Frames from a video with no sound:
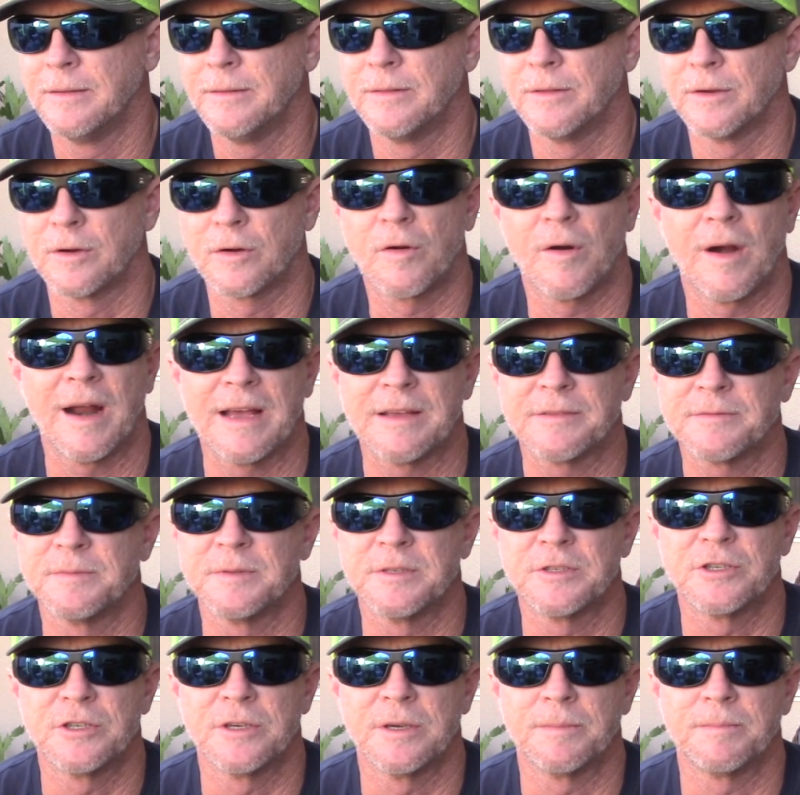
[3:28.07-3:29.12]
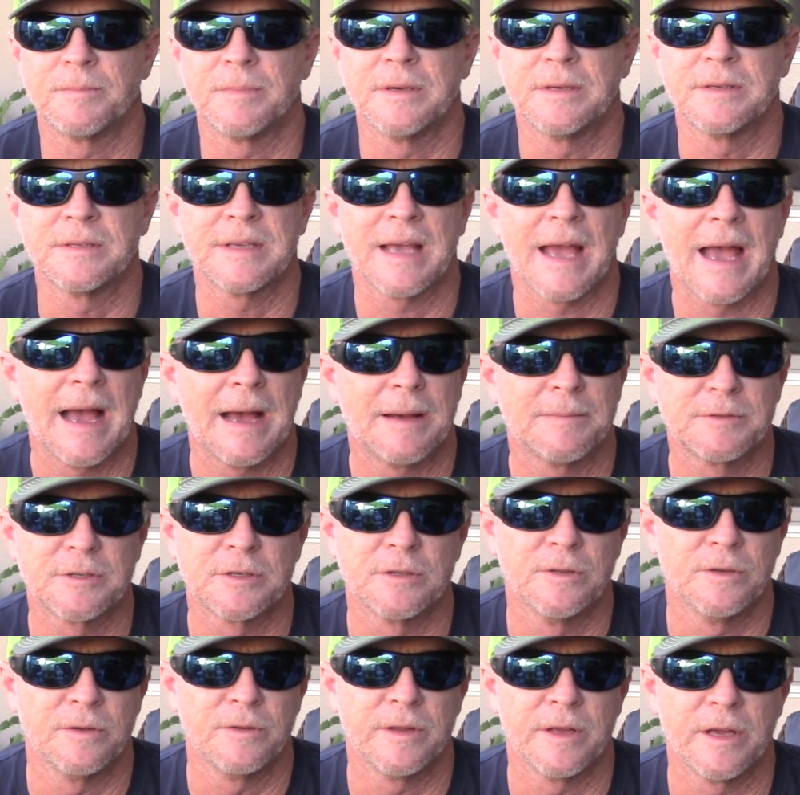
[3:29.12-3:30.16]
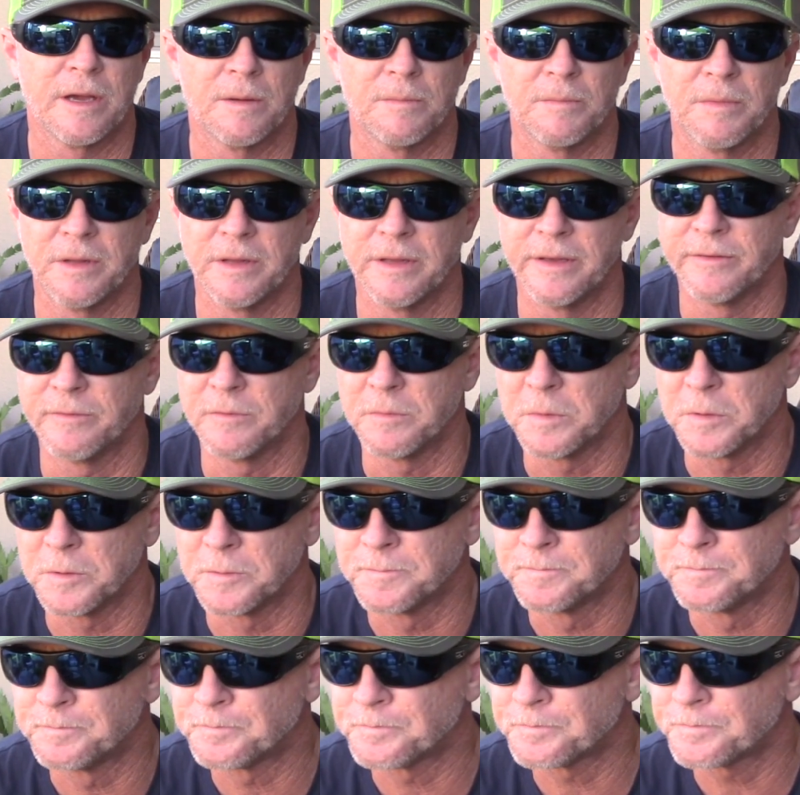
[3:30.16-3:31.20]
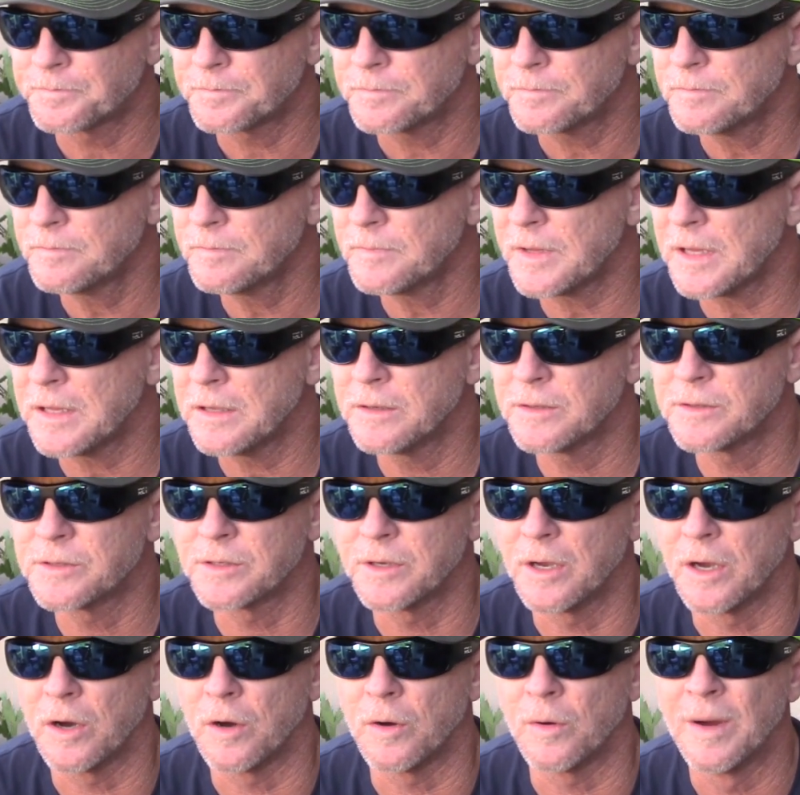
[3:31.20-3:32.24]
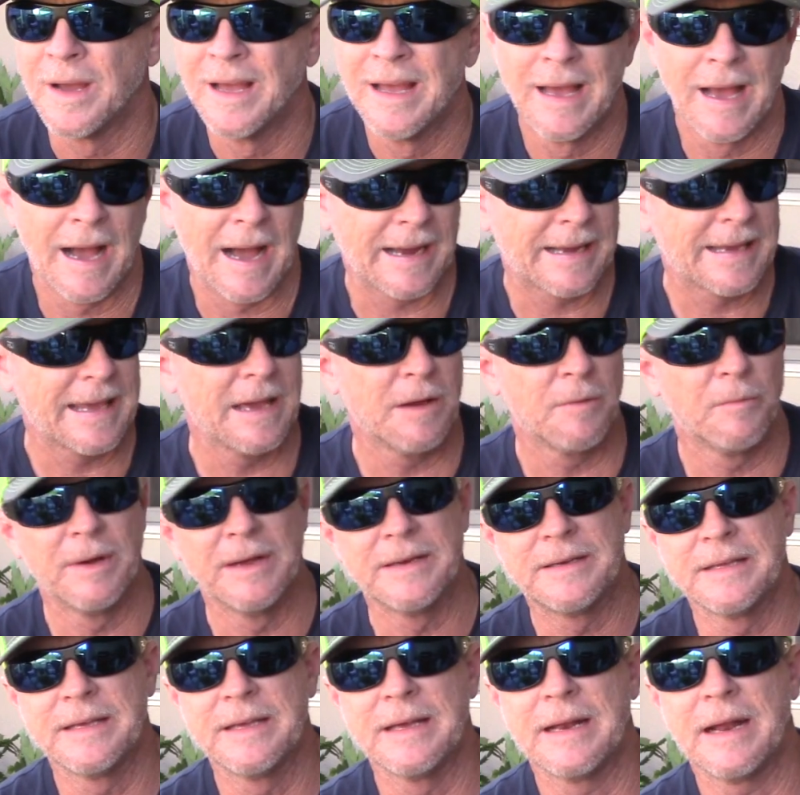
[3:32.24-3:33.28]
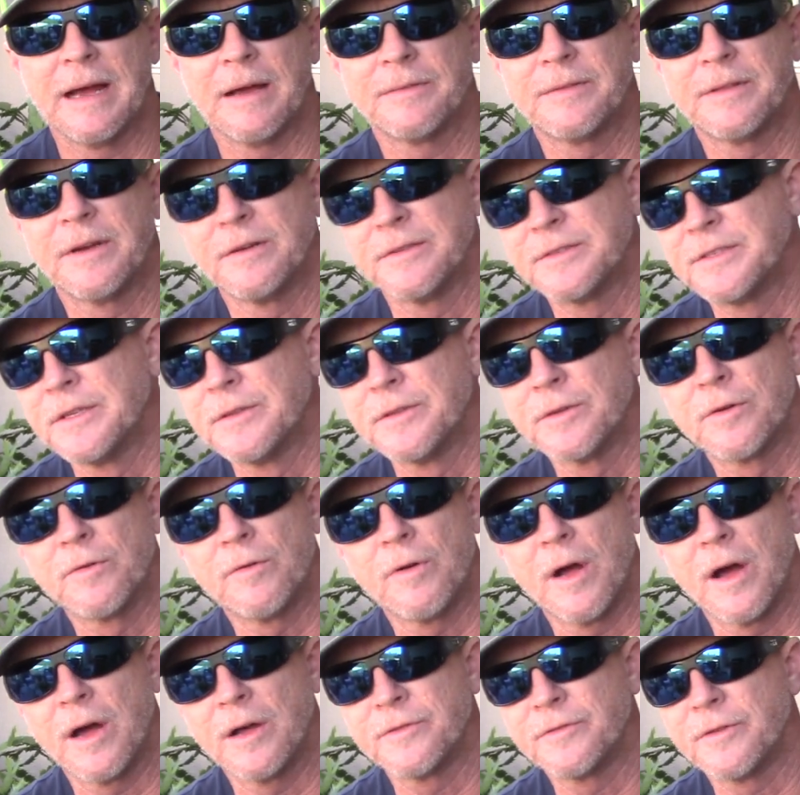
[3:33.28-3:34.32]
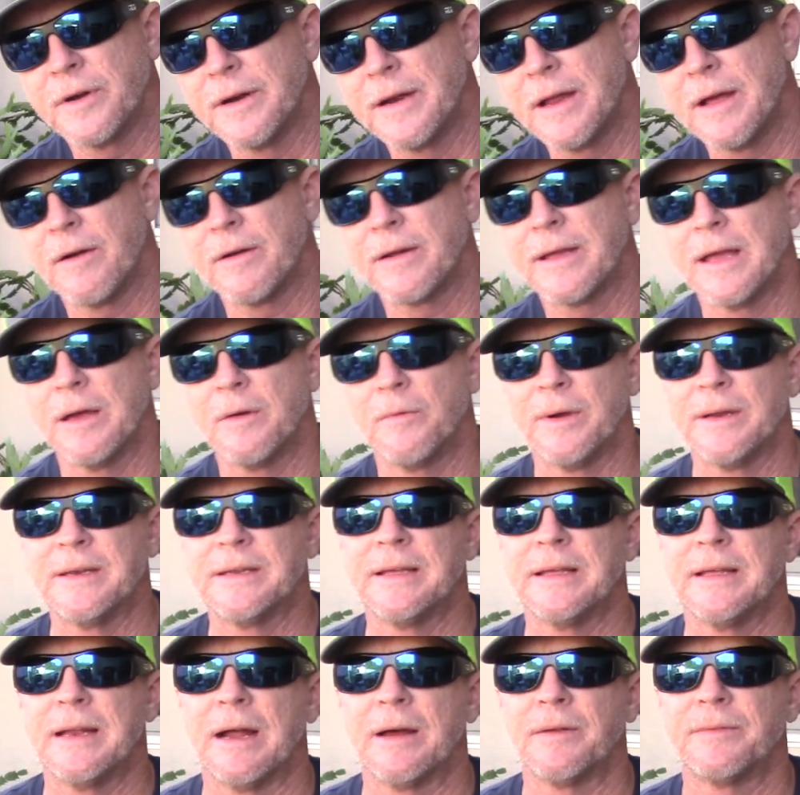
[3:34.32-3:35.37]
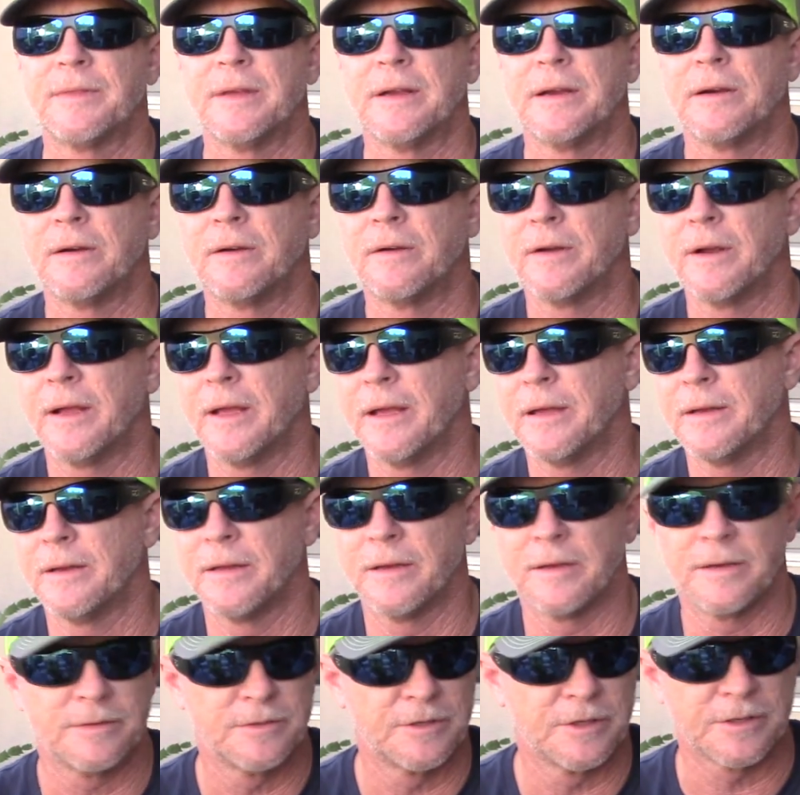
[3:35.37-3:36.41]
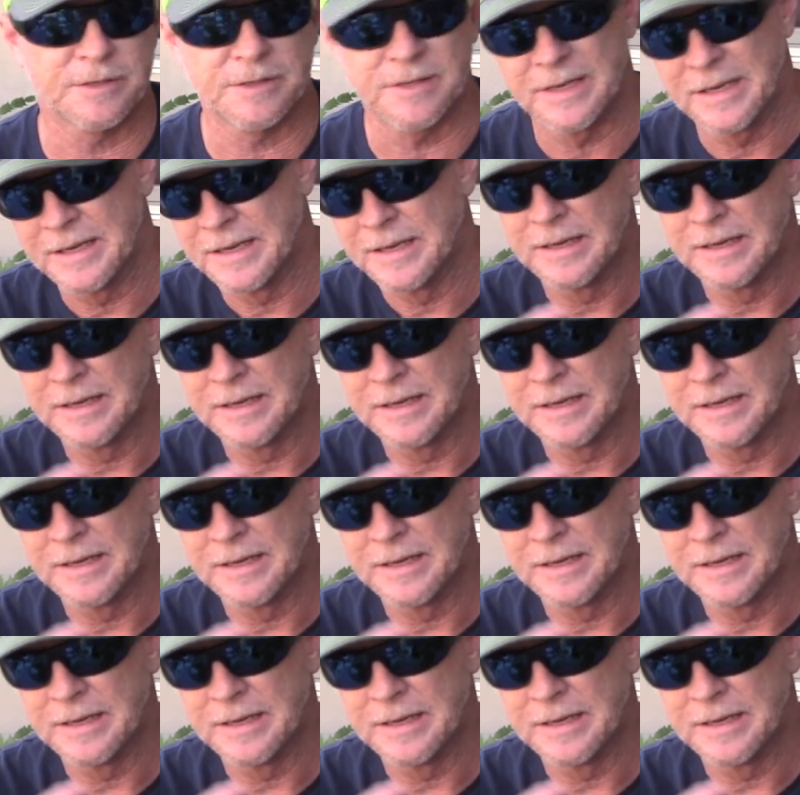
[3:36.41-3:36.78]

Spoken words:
the craftsmanship is absolutely unbelievable. So I can't wait to get out there. It's in the garage right now. I can't wait to get out there and just